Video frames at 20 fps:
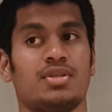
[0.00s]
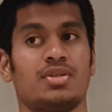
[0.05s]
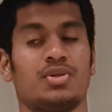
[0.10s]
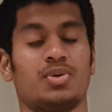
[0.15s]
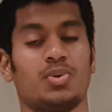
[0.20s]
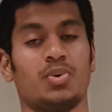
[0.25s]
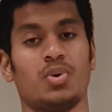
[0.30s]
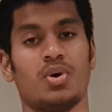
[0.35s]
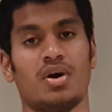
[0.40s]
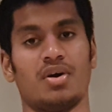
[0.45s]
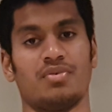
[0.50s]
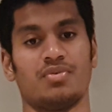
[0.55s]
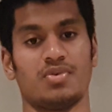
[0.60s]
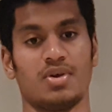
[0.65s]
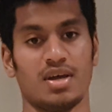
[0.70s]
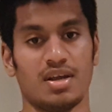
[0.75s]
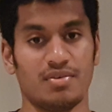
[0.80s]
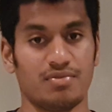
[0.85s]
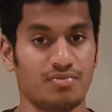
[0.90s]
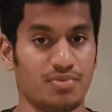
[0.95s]

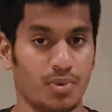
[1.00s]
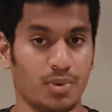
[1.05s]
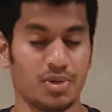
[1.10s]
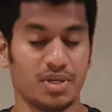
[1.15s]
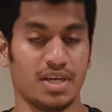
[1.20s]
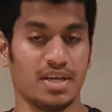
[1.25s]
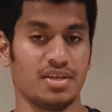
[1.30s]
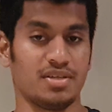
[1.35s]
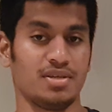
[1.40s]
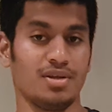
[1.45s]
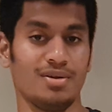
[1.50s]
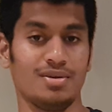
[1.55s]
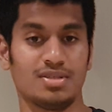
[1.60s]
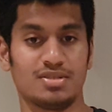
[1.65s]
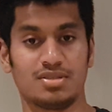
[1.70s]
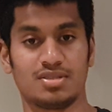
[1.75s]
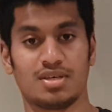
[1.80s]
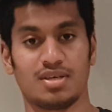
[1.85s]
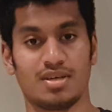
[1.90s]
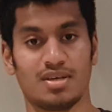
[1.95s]

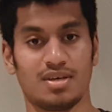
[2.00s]
$248.